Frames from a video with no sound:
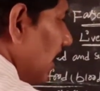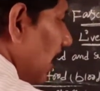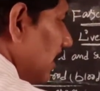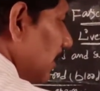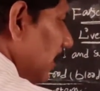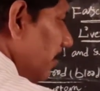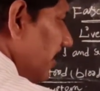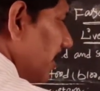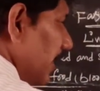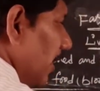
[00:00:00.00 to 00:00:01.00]
and the
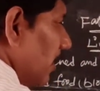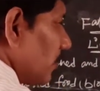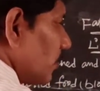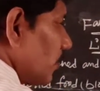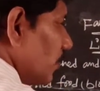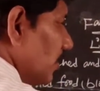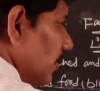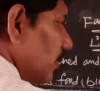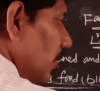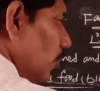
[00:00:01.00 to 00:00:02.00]
alimentary canal. So the
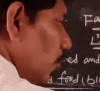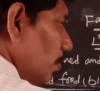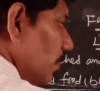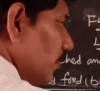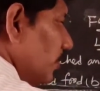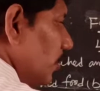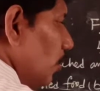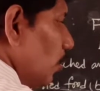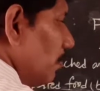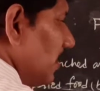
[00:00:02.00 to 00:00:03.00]

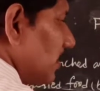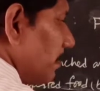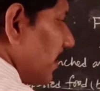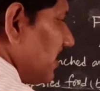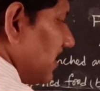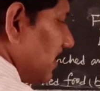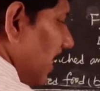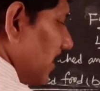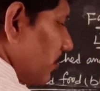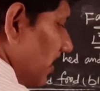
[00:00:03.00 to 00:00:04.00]
coelom is present
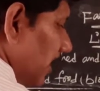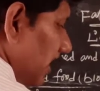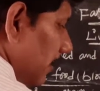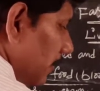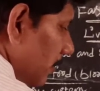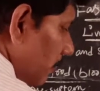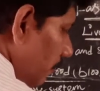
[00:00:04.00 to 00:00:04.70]
actually